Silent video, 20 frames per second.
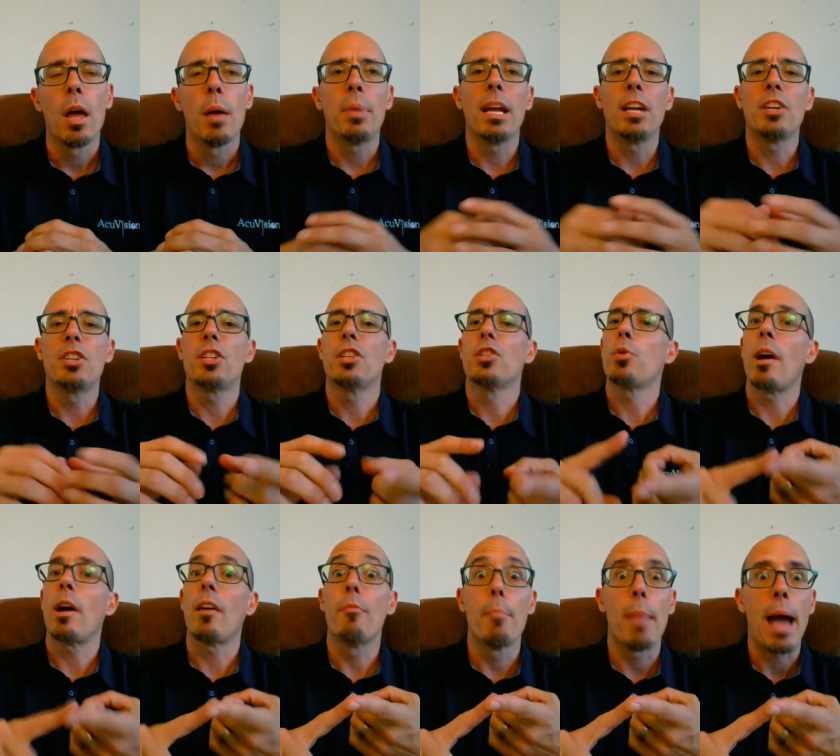patients who
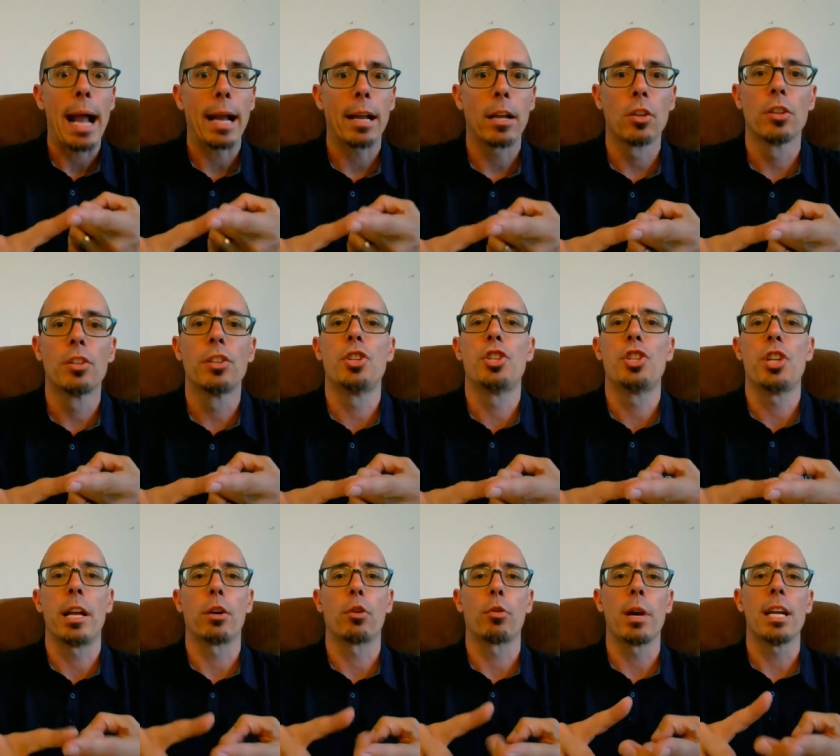have macular
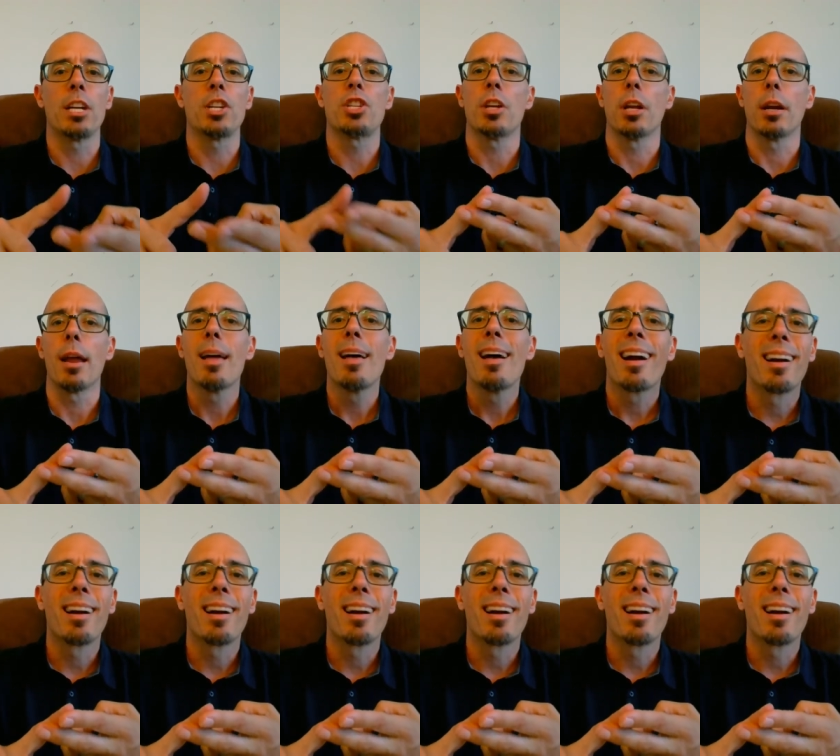degeneration,